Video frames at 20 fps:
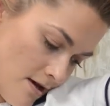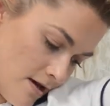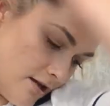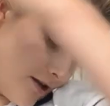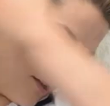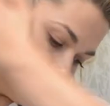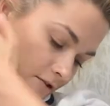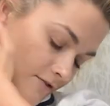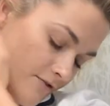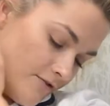
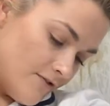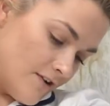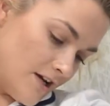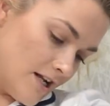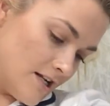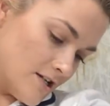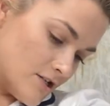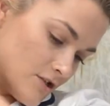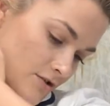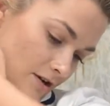You should feel
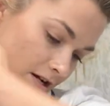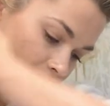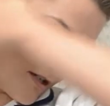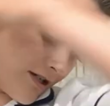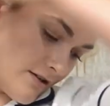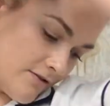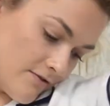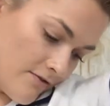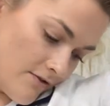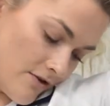it
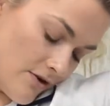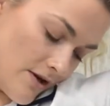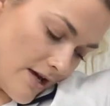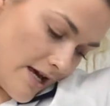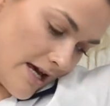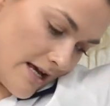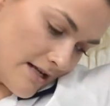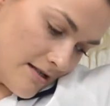stretching through here.